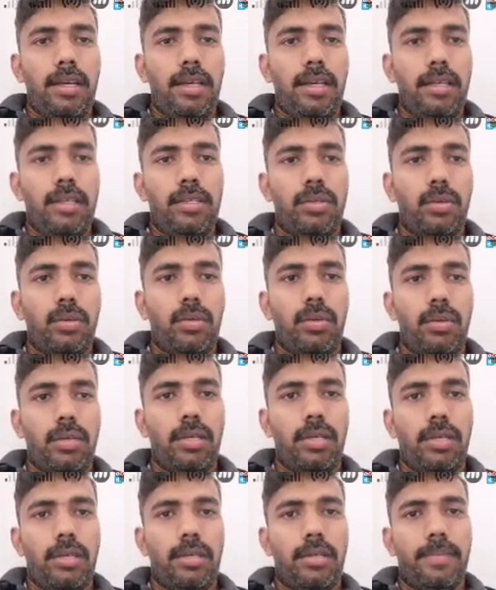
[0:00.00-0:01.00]

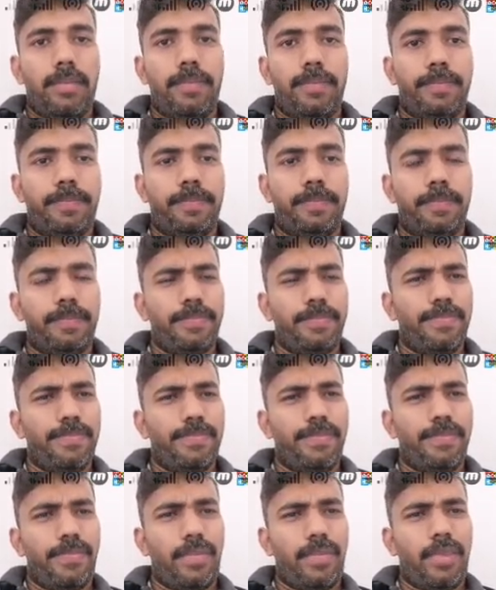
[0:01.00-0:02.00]
So
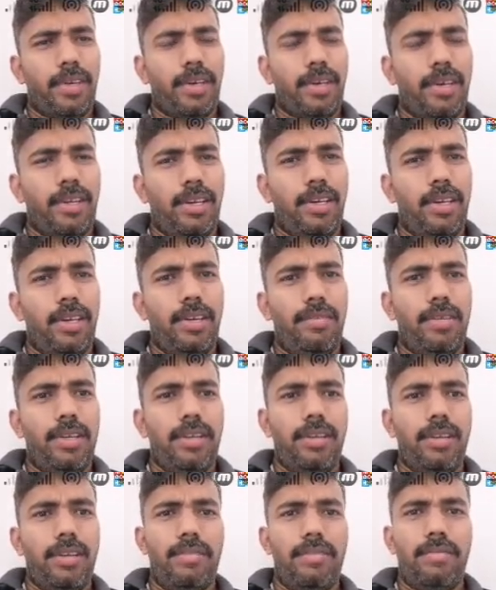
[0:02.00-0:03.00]

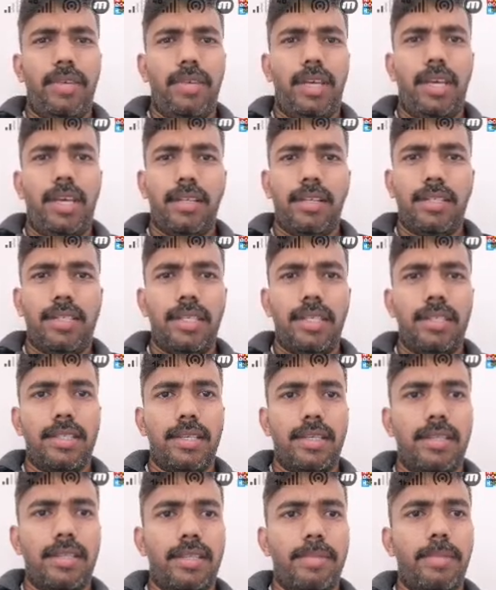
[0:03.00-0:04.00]
even we can see
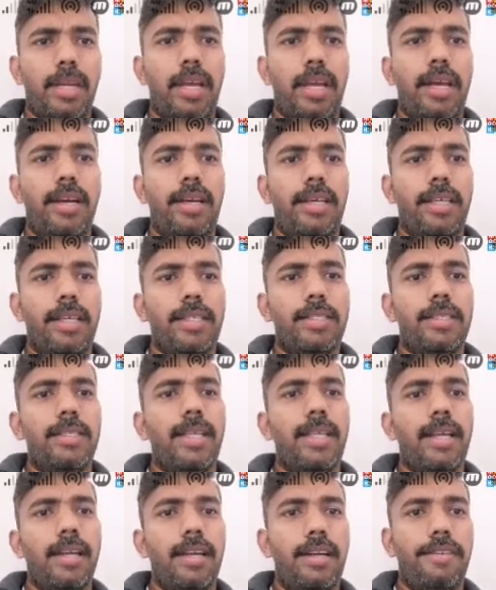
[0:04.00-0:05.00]
certain similarities,
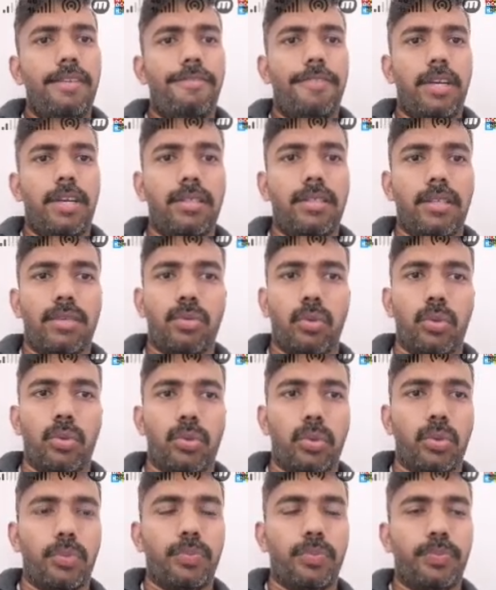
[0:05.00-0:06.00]
there are differences
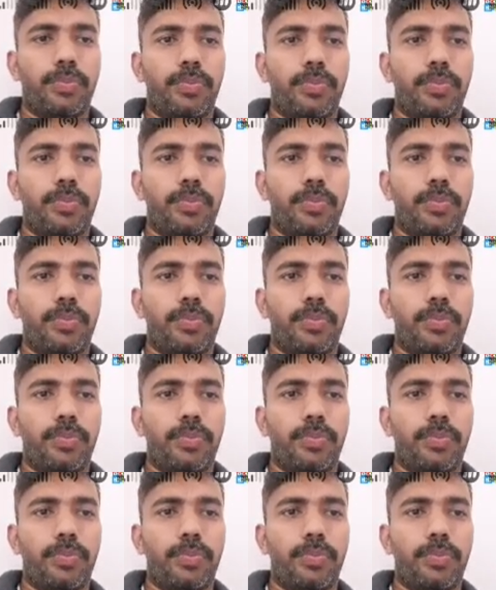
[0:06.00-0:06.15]
also.